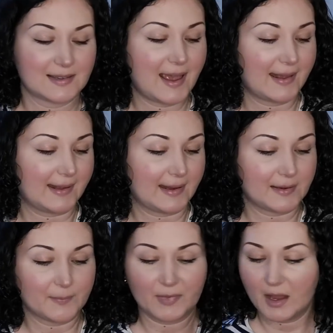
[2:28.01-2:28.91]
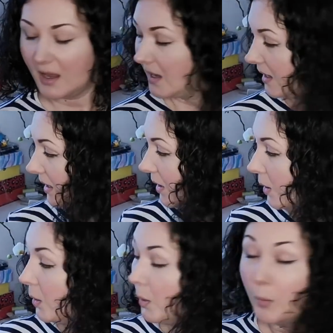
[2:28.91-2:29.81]
again.
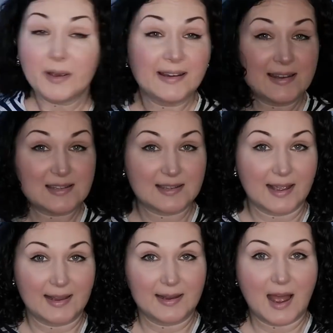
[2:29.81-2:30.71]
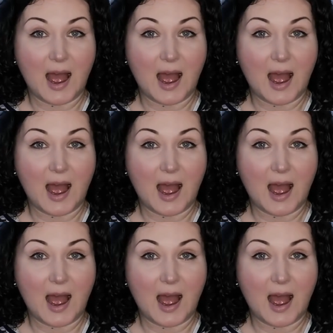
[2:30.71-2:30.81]
What can I say?